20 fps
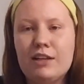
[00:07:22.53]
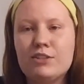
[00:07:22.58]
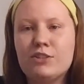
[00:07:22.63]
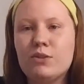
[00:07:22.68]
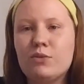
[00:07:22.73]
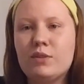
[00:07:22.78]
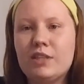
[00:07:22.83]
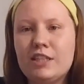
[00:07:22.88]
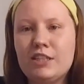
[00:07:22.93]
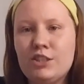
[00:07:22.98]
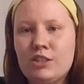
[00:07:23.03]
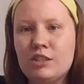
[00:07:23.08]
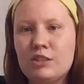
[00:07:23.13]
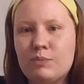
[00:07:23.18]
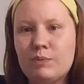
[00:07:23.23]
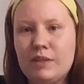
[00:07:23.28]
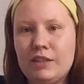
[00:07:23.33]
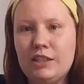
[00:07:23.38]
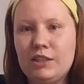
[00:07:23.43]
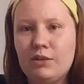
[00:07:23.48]
So this
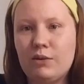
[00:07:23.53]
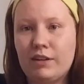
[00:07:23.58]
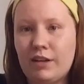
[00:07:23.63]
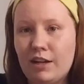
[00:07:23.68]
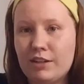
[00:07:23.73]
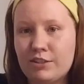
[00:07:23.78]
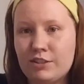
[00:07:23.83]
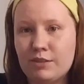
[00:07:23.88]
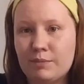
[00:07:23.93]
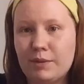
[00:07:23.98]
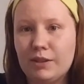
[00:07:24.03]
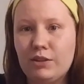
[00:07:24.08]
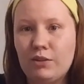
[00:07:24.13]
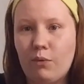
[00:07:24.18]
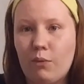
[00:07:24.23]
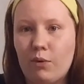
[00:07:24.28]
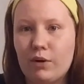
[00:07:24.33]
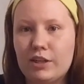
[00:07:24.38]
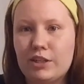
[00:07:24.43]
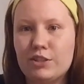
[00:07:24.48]
is when the
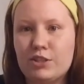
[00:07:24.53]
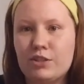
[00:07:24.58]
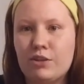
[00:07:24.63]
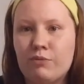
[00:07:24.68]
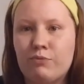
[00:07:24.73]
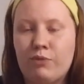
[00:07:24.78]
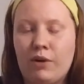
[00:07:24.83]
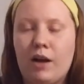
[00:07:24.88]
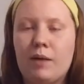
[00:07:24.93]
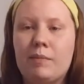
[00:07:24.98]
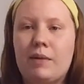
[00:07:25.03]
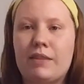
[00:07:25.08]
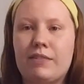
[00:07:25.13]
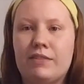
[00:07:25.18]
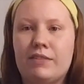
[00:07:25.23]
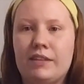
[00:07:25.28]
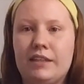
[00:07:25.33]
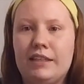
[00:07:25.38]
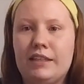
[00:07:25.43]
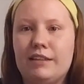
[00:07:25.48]
customer orders
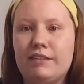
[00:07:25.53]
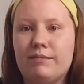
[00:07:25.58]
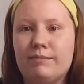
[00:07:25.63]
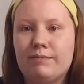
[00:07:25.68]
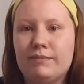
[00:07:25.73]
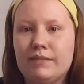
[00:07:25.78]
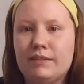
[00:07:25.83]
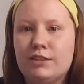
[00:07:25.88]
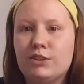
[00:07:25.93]
from the